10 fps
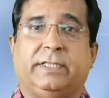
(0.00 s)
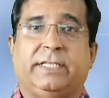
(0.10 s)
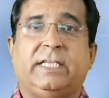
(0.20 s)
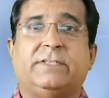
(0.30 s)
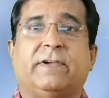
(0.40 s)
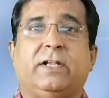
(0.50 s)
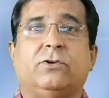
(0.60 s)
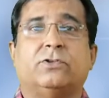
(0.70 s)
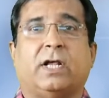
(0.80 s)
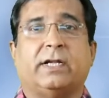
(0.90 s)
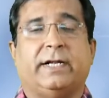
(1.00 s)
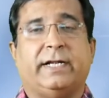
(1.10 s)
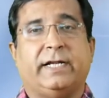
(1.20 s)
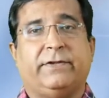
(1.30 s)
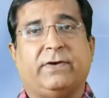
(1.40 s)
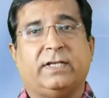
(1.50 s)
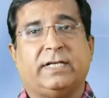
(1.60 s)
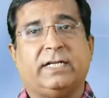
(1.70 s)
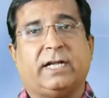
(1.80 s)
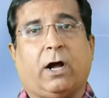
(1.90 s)
these values are identified
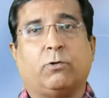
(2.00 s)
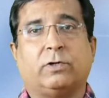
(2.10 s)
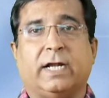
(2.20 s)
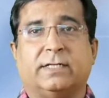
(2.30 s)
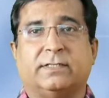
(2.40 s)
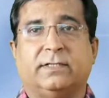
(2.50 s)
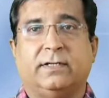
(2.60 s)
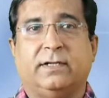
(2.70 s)
as outliers